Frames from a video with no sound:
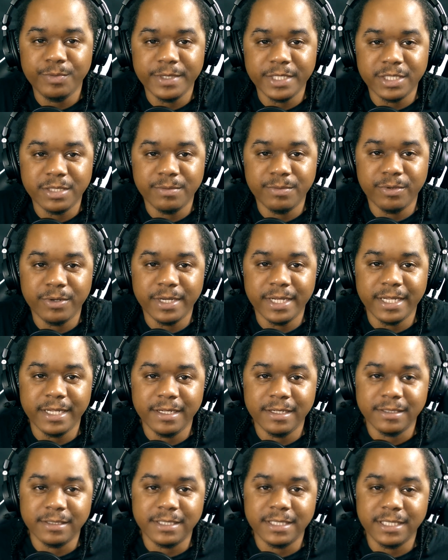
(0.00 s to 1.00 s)
It's your boy
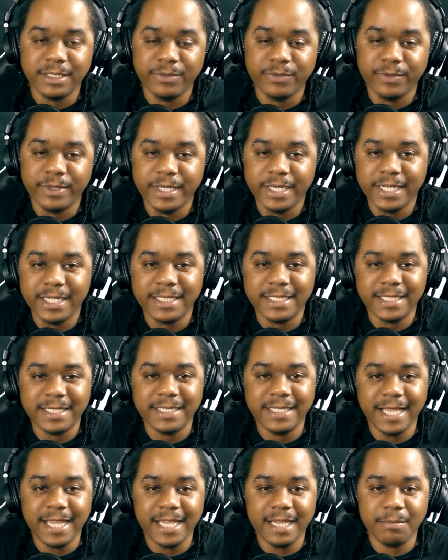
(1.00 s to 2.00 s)
LCREED, and
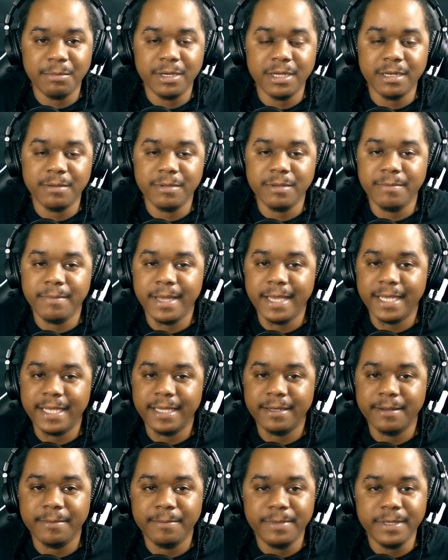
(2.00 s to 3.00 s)
today I'm going to be
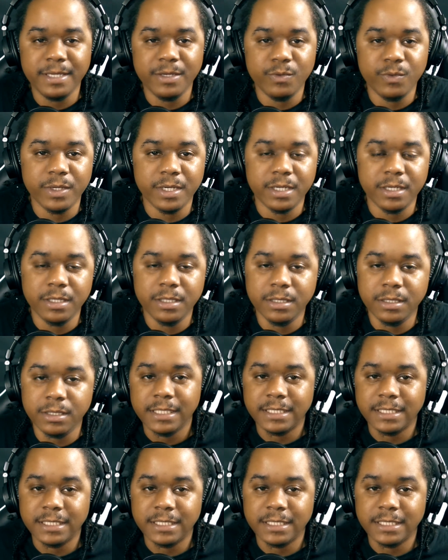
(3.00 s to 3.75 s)
making a beat with a hook.